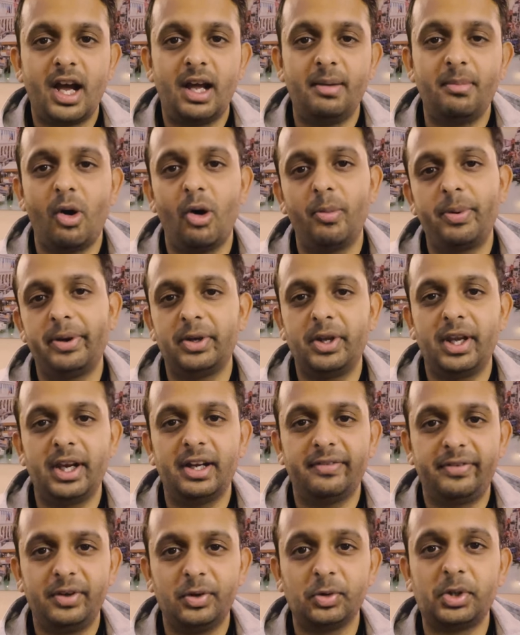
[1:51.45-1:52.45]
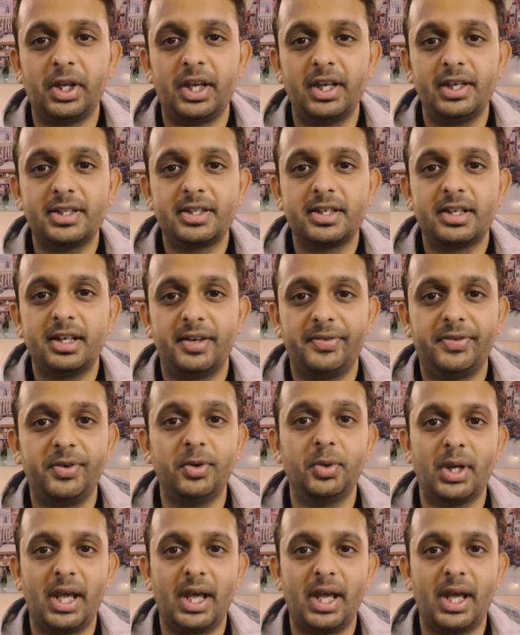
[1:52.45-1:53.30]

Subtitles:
I'm hoping to get a few things, a few